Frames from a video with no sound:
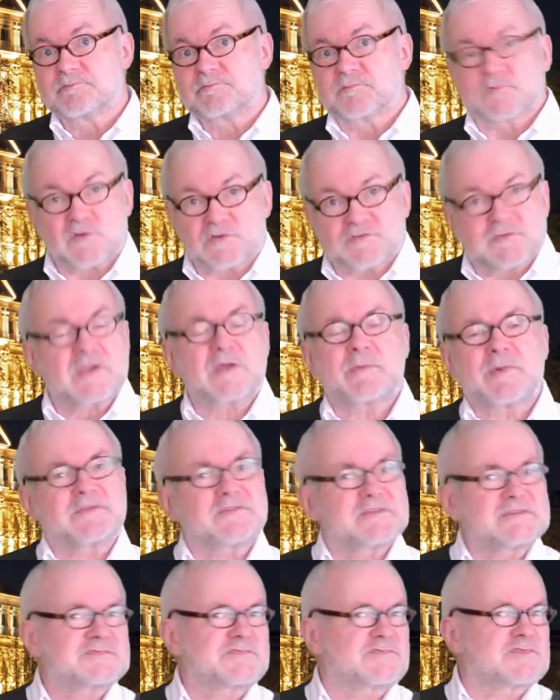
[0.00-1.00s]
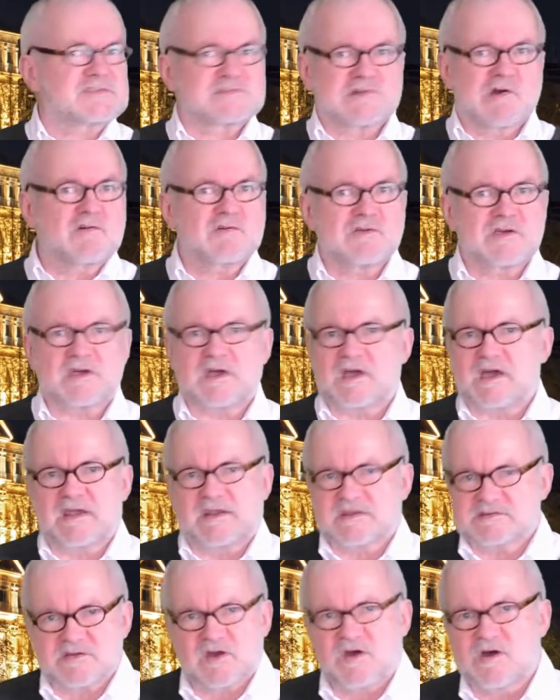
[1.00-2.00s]
You can think about this for as long
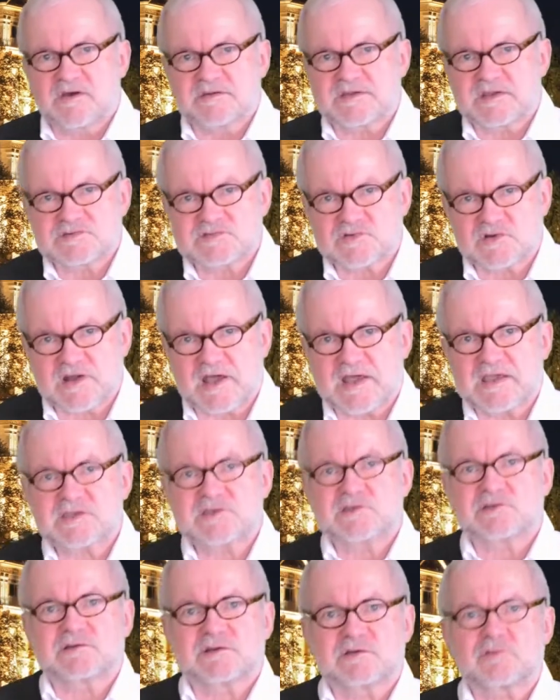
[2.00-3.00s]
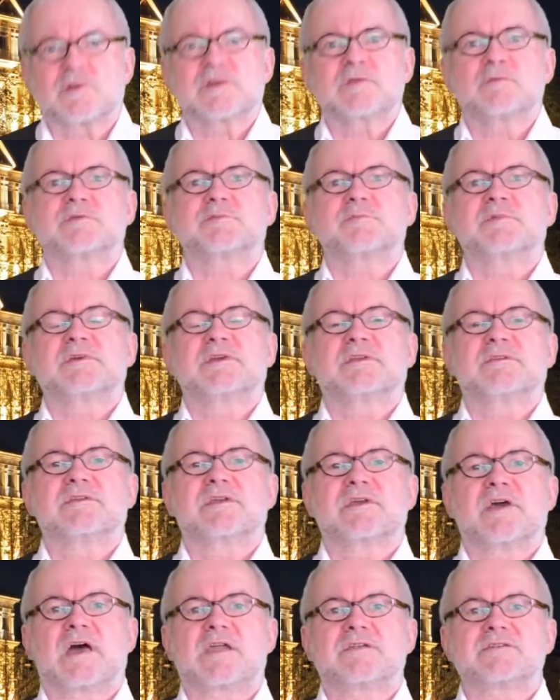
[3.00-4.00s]
and as hard as you like. You'll agree with me in
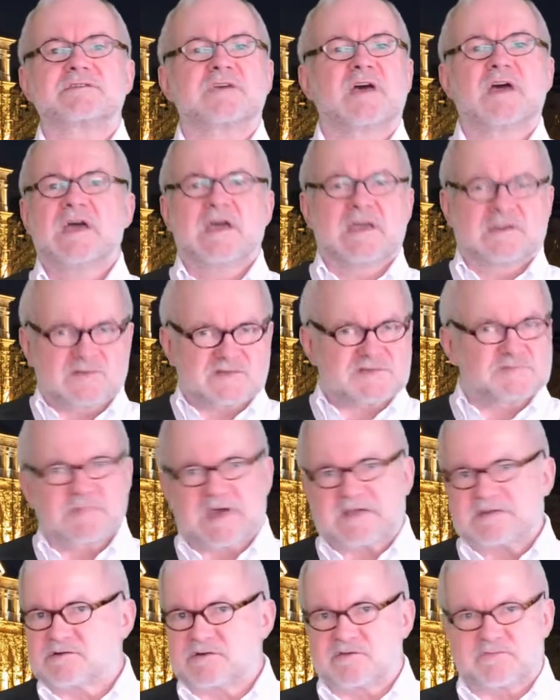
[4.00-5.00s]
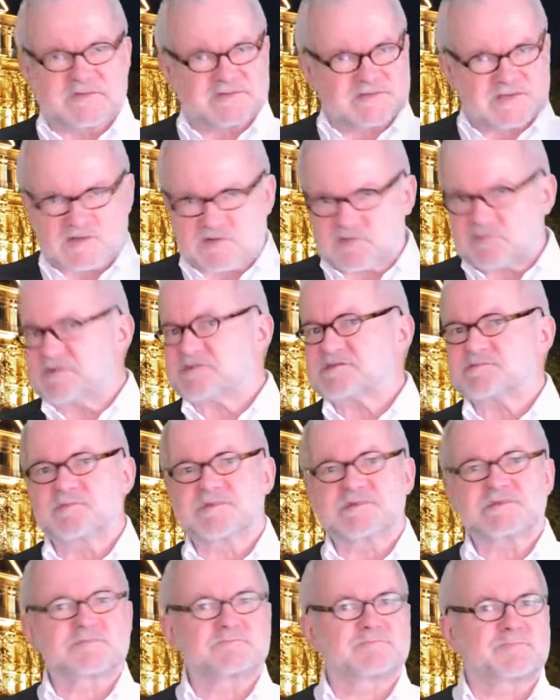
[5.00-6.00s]
the end. It doesn't matter if it's a
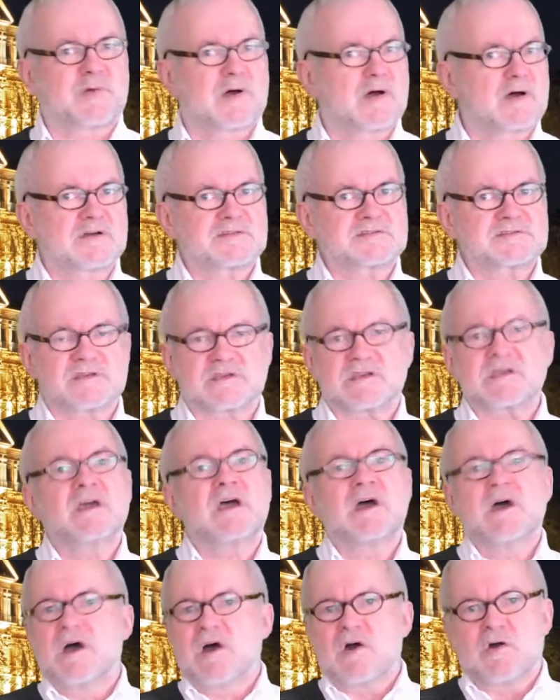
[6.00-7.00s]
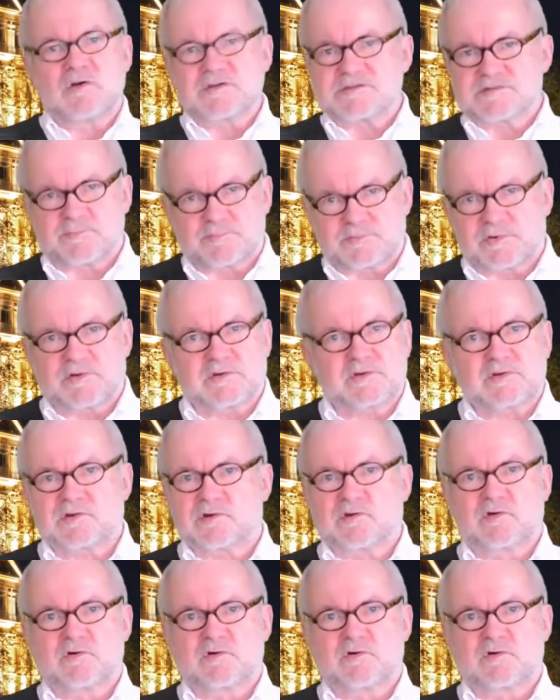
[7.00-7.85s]
Christmas party, or it's a product